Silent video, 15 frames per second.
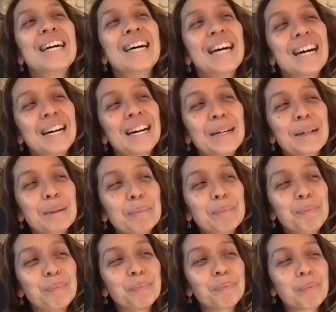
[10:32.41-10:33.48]

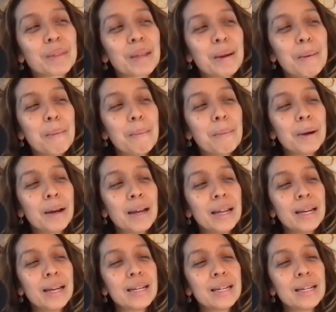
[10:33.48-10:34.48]
Um, but